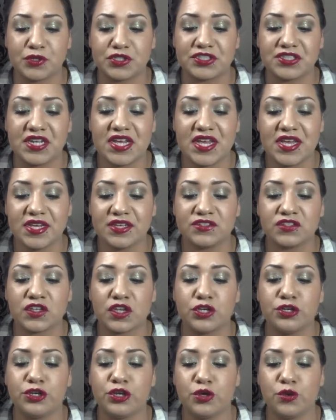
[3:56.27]
Expertise
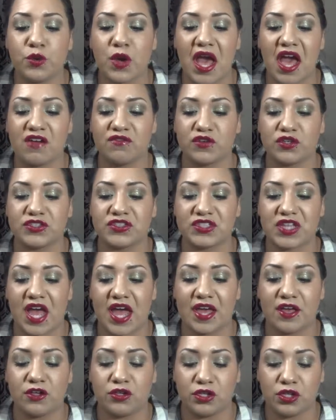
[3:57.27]
New
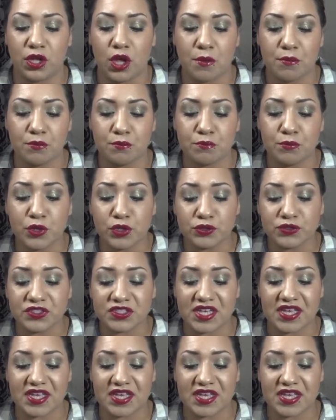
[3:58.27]
Everstyle Mousse.